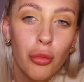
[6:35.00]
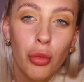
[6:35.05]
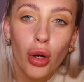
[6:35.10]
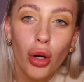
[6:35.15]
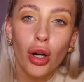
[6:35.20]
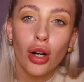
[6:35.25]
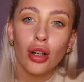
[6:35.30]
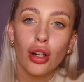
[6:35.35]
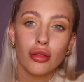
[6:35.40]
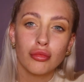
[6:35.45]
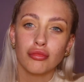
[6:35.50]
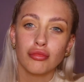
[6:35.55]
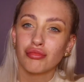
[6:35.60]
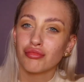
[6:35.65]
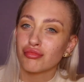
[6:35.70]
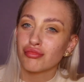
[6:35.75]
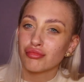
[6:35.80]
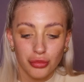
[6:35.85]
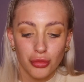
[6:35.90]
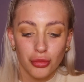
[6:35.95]
What?
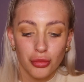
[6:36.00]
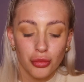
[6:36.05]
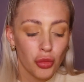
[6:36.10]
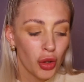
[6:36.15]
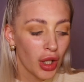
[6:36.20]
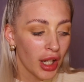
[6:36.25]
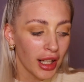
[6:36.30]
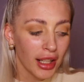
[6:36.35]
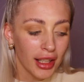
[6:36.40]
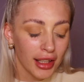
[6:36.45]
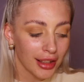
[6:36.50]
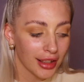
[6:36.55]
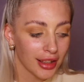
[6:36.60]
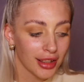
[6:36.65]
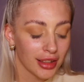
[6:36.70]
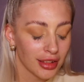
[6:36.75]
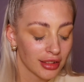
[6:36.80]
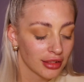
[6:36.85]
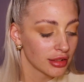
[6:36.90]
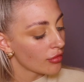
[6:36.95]

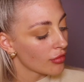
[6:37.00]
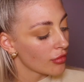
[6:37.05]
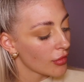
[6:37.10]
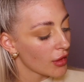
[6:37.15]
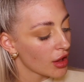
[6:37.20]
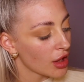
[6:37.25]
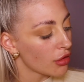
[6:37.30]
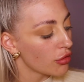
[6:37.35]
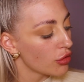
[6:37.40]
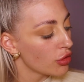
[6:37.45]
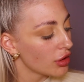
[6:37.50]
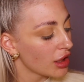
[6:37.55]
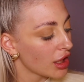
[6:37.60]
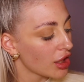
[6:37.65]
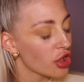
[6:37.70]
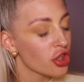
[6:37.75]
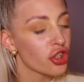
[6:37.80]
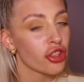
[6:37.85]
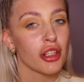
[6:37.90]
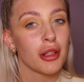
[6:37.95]
Why? They're all
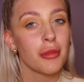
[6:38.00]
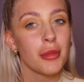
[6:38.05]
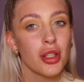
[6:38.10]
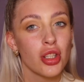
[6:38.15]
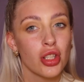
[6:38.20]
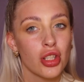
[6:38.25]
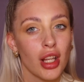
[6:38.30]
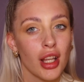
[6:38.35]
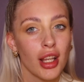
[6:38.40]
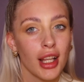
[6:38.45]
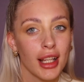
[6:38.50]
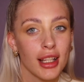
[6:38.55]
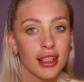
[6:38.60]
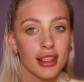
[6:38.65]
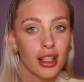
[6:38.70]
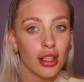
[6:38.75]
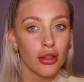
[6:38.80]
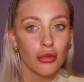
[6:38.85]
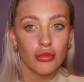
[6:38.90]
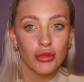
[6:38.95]
like shimmer shades.
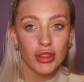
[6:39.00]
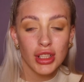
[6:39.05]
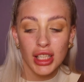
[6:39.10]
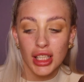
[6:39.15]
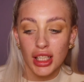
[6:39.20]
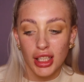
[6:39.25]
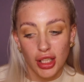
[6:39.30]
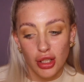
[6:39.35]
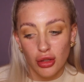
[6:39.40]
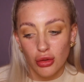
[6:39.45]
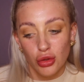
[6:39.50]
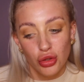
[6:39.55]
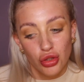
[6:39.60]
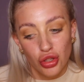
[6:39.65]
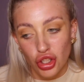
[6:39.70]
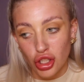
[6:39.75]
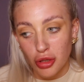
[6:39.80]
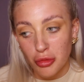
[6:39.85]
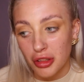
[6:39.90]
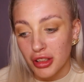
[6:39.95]
I don't really use
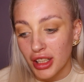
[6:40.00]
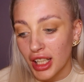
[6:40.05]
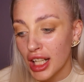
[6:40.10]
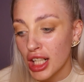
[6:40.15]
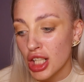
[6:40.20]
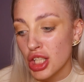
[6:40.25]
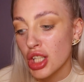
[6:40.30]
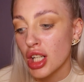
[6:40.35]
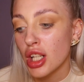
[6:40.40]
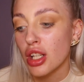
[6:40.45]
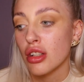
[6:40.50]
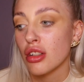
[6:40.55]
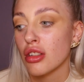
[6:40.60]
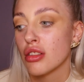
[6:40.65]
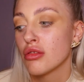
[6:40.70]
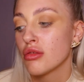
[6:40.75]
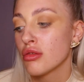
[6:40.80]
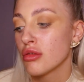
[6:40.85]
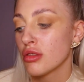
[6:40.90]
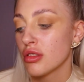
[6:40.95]
shimmer
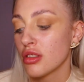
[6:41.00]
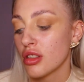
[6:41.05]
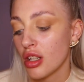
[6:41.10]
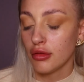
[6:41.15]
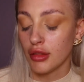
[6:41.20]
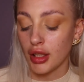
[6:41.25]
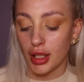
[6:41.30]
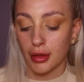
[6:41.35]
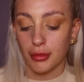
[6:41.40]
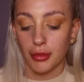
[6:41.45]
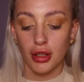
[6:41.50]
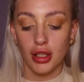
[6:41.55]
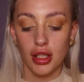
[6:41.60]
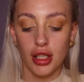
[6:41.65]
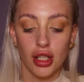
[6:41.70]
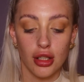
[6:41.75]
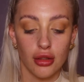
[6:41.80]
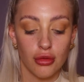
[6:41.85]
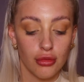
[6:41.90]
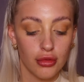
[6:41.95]
eyeshadows. Right, I'm gonna
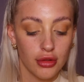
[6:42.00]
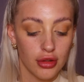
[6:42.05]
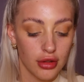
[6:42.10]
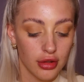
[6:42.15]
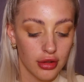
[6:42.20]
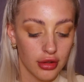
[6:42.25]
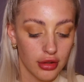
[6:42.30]
use